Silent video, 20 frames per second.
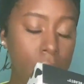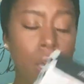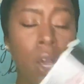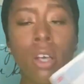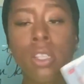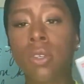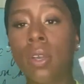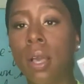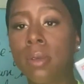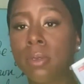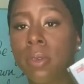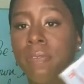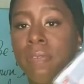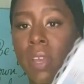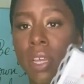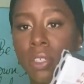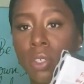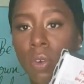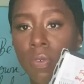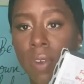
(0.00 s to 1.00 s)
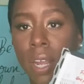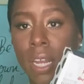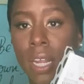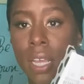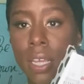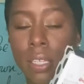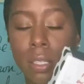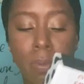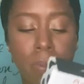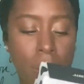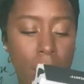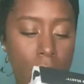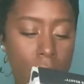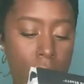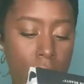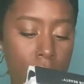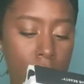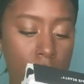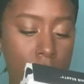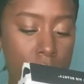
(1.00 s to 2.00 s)
Also comes with facial radiance
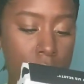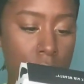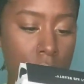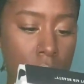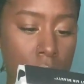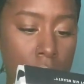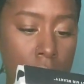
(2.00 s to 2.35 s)
pads